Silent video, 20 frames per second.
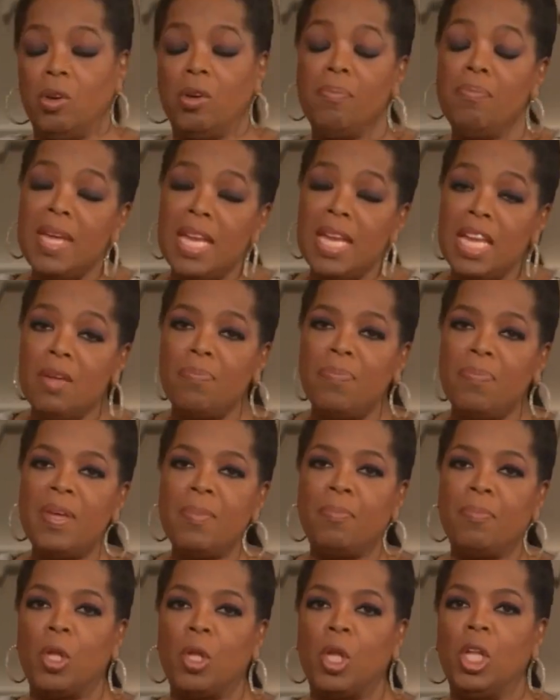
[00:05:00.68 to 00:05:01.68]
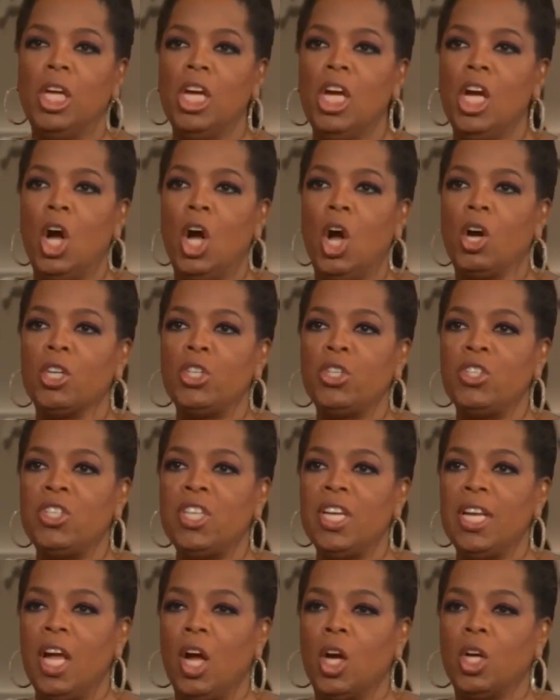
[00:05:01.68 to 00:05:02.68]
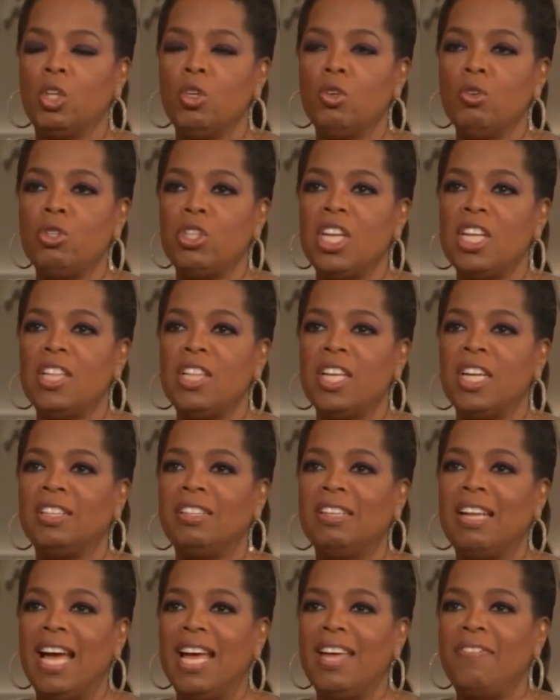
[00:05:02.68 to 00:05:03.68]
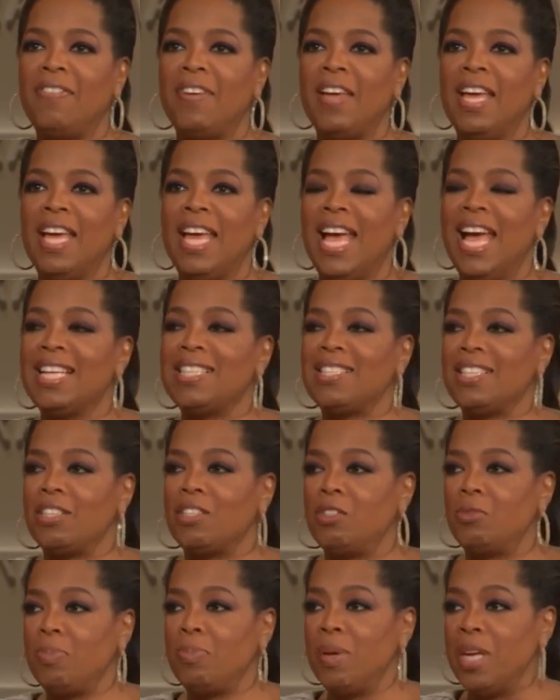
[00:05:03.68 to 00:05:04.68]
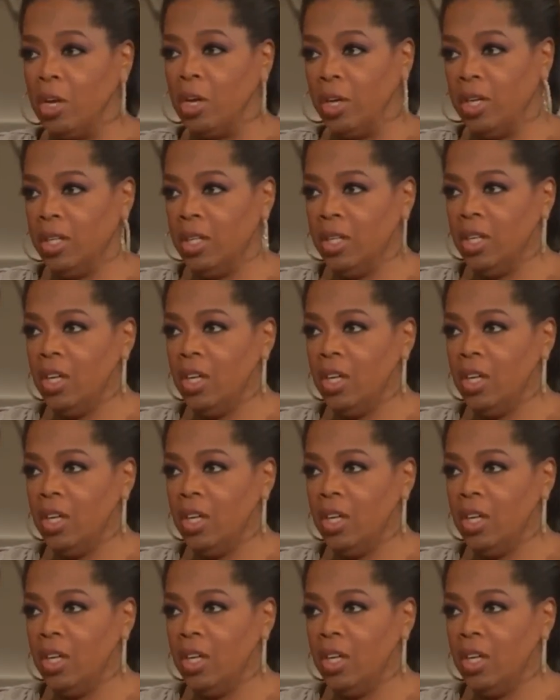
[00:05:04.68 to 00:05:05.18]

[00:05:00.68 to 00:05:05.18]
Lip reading: or many people, are using their life as a speaker,